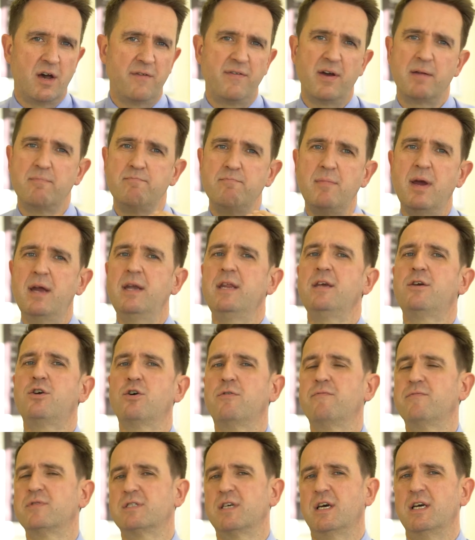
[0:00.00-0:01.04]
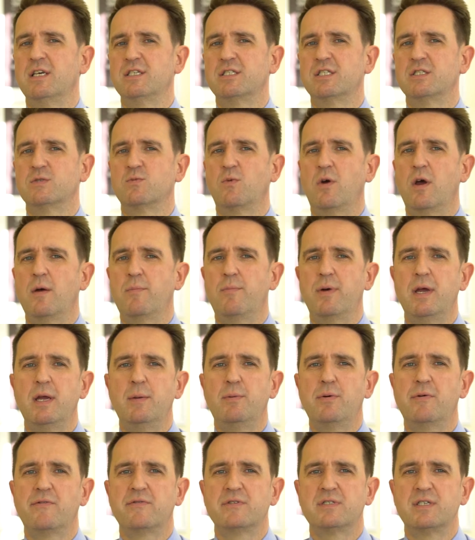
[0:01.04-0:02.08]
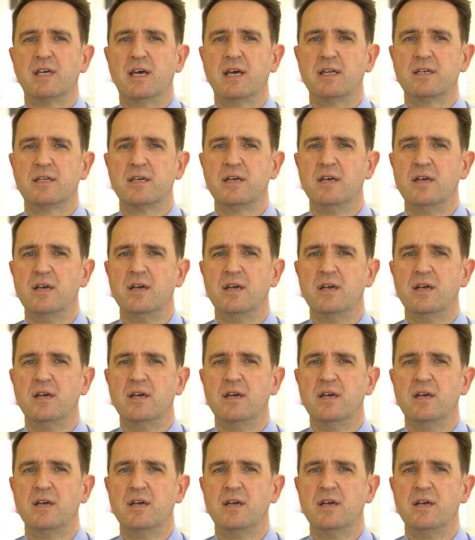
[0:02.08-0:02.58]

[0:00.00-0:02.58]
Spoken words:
I've had many conversations where people have said,